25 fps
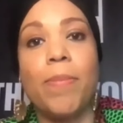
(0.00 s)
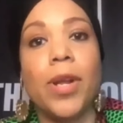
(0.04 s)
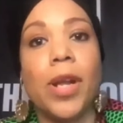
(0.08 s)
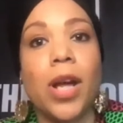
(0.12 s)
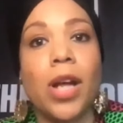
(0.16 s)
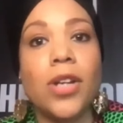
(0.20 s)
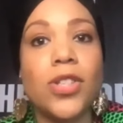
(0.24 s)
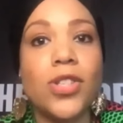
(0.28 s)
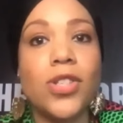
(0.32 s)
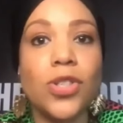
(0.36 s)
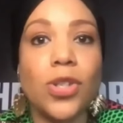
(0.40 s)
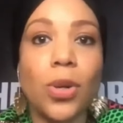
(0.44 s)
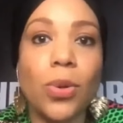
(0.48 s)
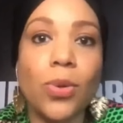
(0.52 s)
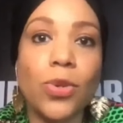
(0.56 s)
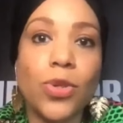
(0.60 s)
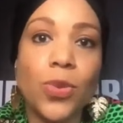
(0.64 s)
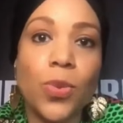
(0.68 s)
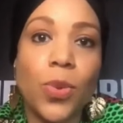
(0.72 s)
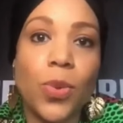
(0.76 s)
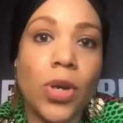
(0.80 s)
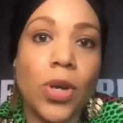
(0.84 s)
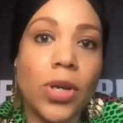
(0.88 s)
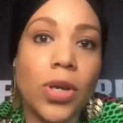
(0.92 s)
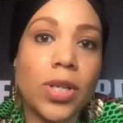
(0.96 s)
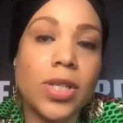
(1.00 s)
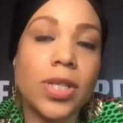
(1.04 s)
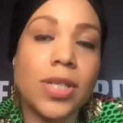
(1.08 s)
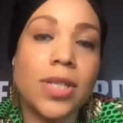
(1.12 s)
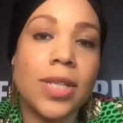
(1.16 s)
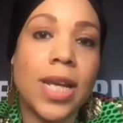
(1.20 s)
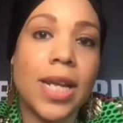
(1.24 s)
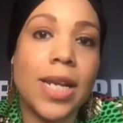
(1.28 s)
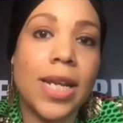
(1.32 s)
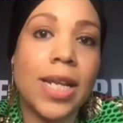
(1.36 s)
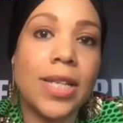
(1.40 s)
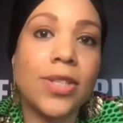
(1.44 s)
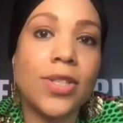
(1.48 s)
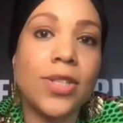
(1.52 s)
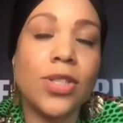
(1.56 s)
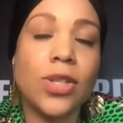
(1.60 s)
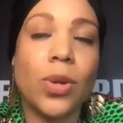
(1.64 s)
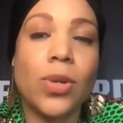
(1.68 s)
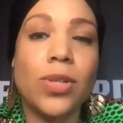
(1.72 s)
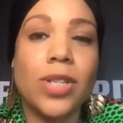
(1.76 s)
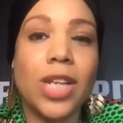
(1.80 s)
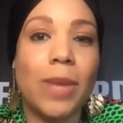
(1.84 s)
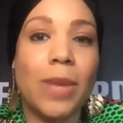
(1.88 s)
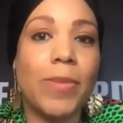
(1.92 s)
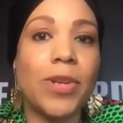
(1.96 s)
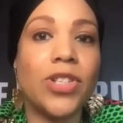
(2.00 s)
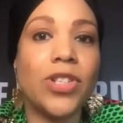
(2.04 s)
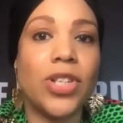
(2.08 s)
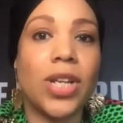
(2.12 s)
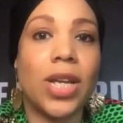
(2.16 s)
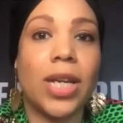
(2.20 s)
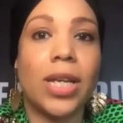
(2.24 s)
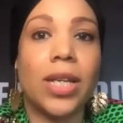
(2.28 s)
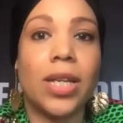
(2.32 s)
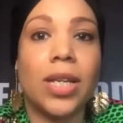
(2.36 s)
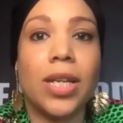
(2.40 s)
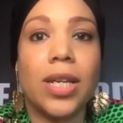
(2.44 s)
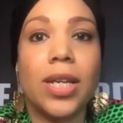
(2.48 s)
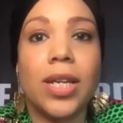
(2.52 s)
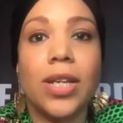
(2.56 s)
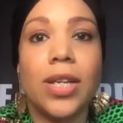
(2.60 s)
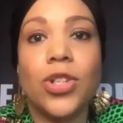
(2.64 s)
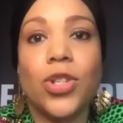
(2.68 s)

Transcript: blood-soaked word that is so damaging